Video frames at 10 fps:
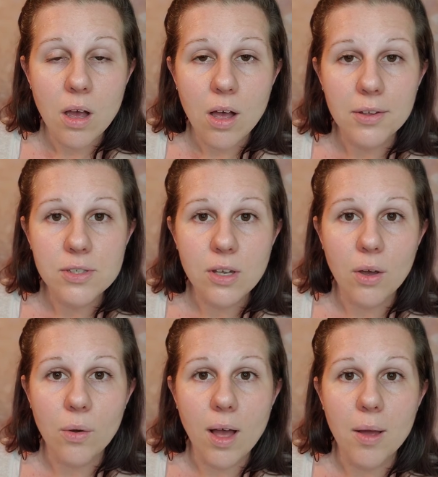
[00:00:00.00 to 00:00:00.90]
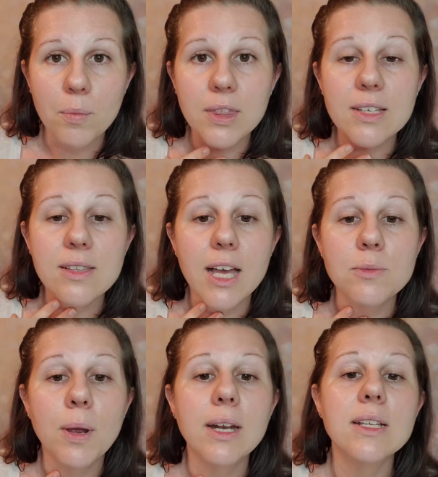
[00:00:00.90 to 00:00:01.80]
Also, with this
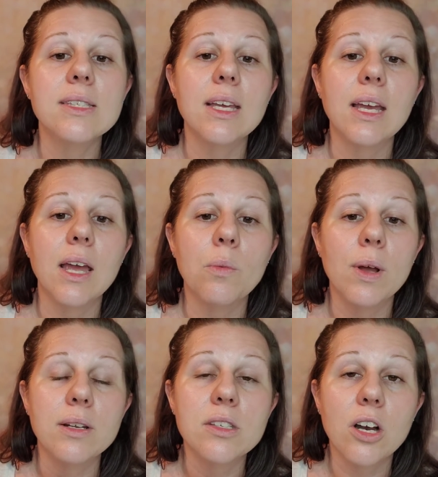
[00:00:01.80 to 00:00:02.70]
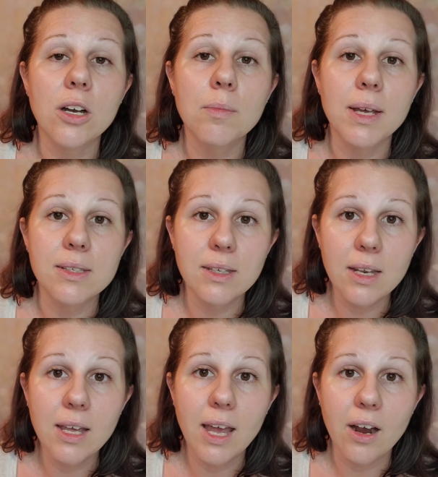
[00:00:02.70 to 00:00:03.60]
last pregnancy and what started my
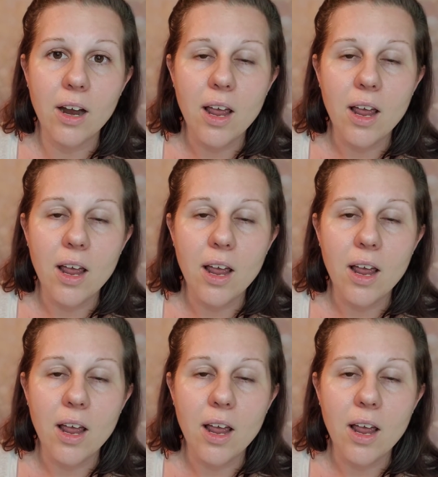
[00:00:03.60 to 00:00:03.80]
skincare